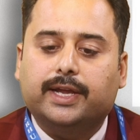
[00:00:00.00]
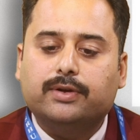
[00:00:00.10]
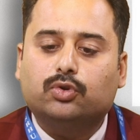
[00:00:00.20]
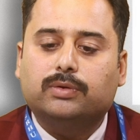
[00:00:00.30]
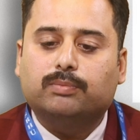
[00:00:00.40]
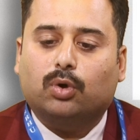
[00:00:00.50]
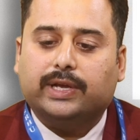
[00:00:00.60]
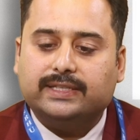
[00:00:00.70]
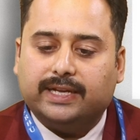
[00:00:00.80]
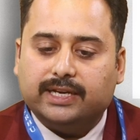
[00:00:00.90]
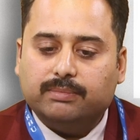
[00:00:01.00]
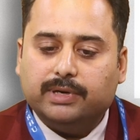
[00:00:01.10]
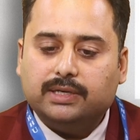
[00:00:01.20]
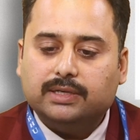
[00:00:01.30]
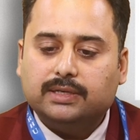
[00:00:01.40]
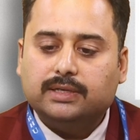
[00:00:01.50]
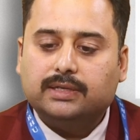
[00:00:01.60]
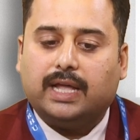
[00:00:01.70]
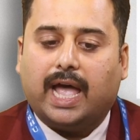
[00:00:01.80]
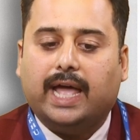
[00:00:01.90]
into employee sentiment
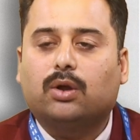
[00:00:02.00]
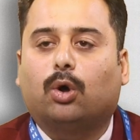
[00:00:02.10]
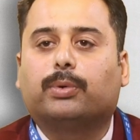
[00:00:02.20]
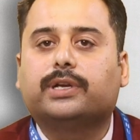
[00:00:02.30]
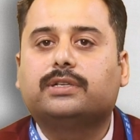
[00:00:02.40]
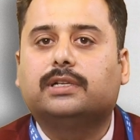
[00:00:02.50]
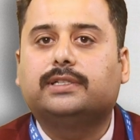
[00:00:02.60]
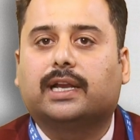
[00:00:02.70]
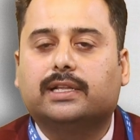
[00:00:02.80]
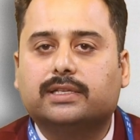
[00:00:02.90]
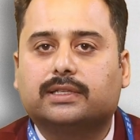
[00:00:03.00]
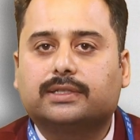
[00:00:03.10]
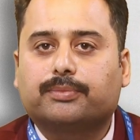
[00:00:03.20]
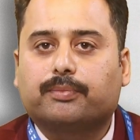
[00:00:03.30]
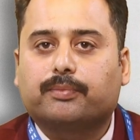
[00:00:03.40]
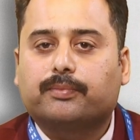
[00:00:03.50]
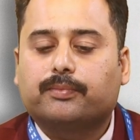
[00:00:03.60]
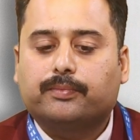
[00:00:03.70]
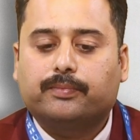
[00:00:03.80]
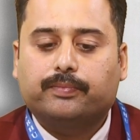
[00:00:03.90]
and operational challenges.
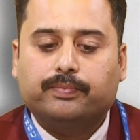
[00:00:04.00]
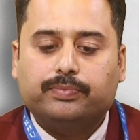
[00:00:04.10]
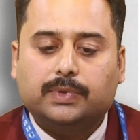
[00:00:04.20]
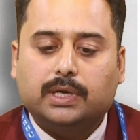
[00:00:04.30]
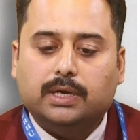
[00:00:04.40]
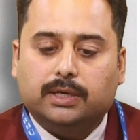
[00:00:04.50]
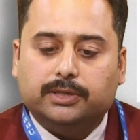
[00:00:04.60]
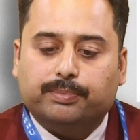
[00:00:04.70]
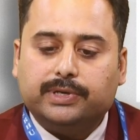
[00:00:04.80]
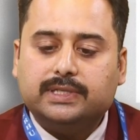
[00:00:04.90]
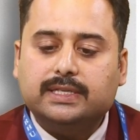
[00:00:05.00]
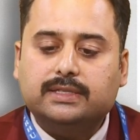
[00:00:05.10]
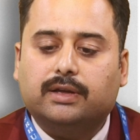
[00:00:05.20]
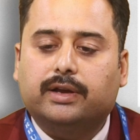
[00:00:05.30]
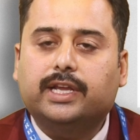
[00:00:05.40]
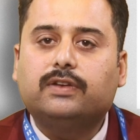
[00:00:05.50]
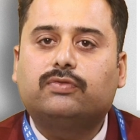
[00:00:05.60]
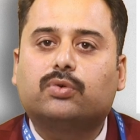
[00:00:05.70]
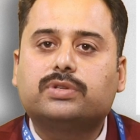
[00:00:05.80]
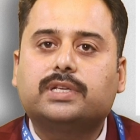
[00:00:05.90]
Their presence
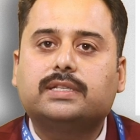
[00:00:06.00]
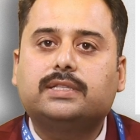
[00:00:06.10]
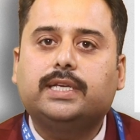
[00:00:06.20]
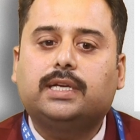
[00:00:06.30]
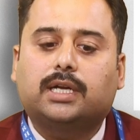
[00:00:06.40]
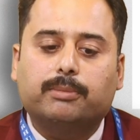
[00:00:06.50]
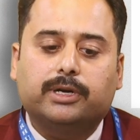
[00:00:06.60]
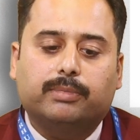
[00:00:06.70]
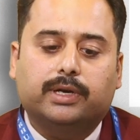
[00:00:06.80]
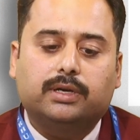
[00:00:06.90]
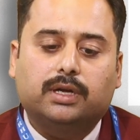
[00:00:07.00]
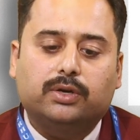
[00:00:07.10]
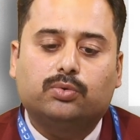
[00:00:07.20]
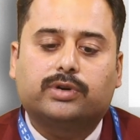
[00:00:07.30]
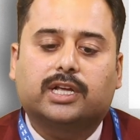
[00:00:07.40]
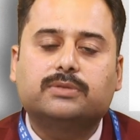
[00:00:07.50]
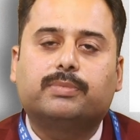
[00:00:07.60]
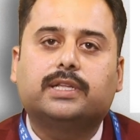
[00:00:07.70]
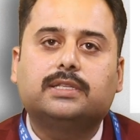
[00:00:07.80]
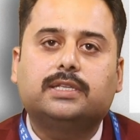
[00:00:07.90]
reinforces the commitment to
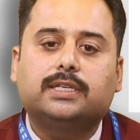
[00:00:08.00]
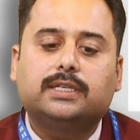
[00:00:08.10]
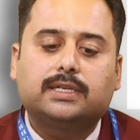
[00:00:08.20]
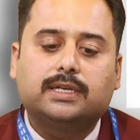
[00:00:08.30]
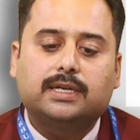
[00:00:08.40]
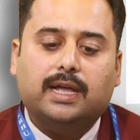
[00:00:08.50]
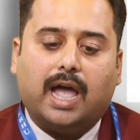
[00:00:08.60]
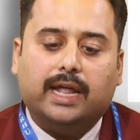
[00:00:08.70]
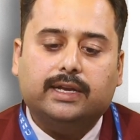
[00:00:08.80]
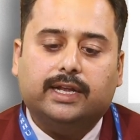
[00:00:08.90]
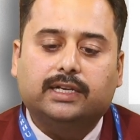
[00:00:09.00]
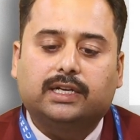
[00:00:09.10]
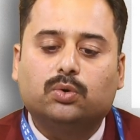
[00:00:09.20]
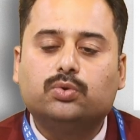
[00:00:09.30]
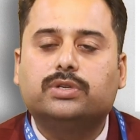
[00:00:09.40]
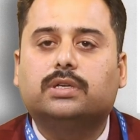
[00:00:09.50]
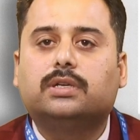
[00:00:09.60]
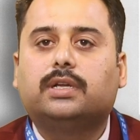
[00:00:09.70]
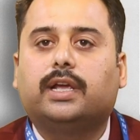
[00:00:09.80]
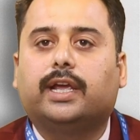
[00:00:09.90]
transparency and inclusion
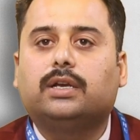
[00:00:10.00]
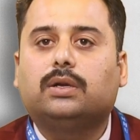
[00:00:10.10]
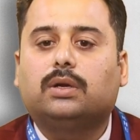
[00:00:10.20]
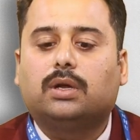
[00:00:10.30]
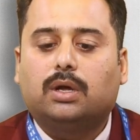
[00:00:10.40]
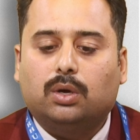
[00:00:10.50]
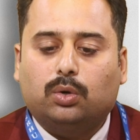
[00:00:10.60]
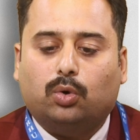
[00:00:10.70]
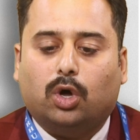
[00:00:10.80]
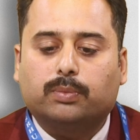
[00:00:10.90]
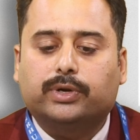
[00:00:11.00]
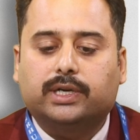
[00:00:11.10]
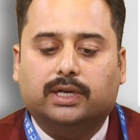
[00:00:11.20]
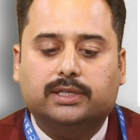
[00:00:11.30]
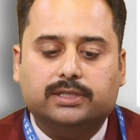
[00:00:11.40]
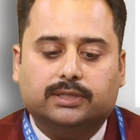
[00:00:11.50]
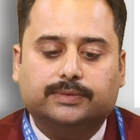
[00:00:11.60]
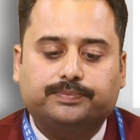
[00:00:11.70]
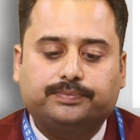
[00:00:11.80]
in corporate culture.